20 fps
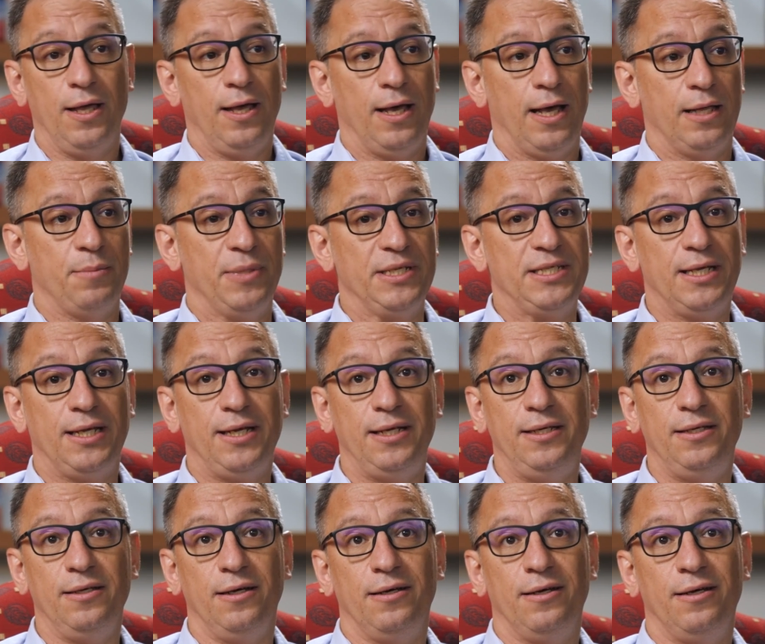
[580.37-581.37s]
And
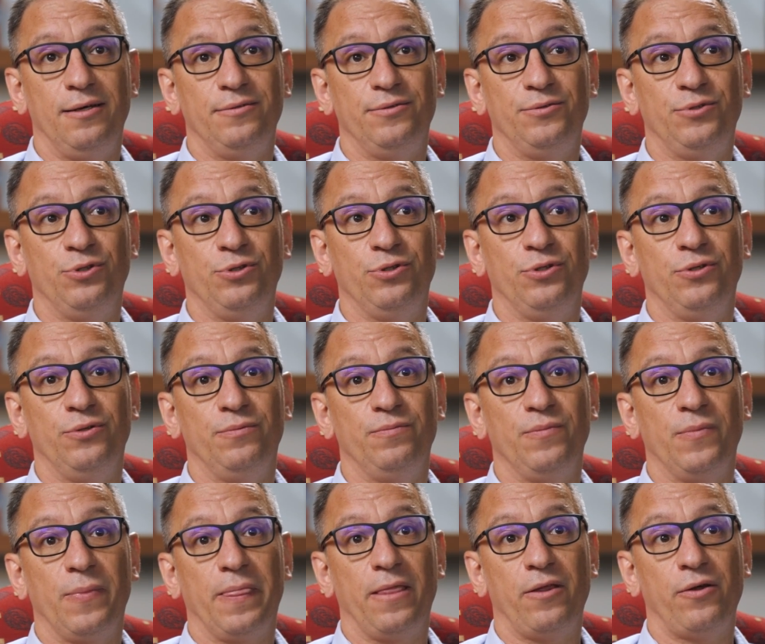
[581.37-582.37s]
basically,
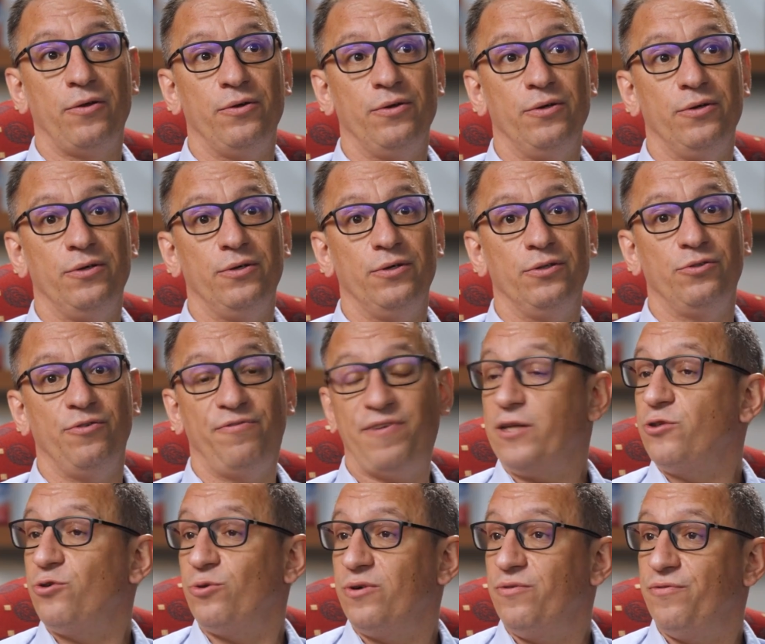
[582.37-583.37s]
the
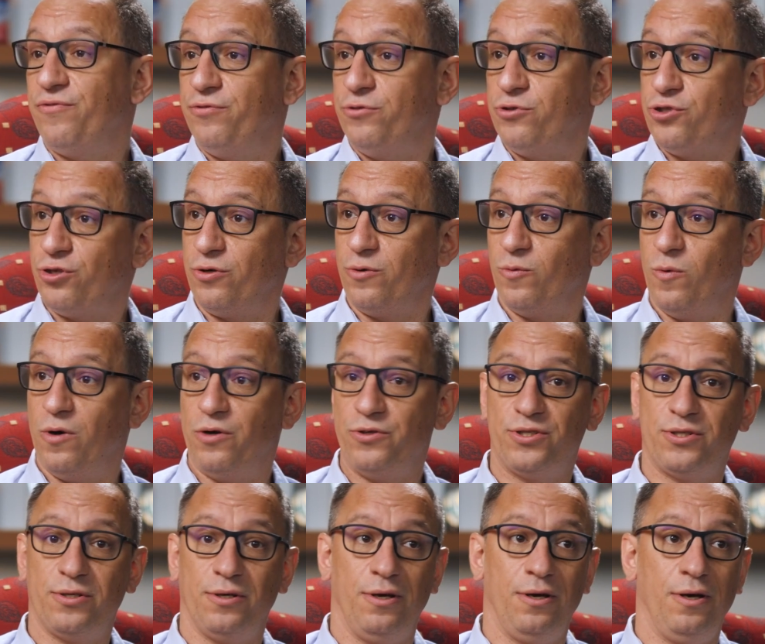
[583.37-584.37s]
Factory of Future
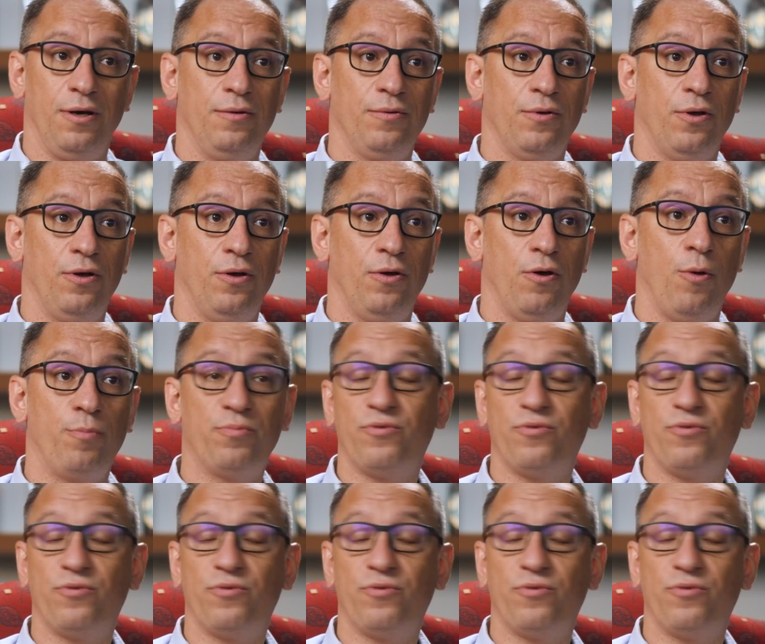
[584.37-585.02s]
was a